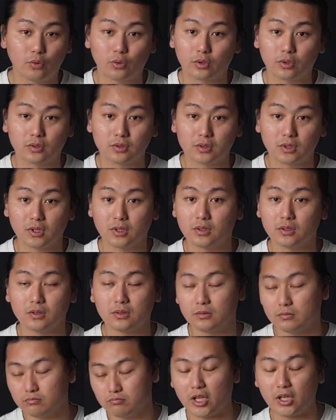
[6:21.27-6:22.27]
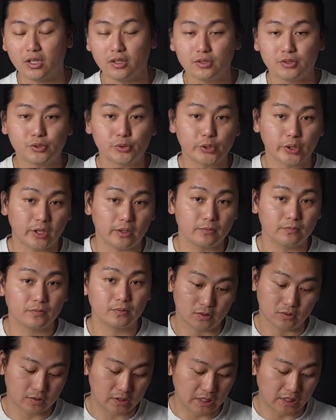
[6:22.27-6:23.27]
or the beginner chef,
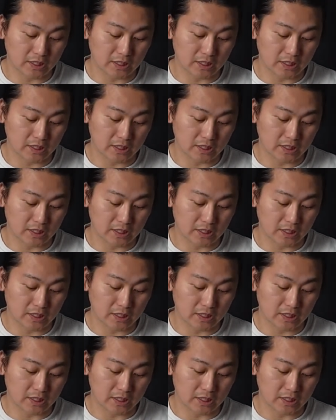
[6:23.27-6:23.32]
because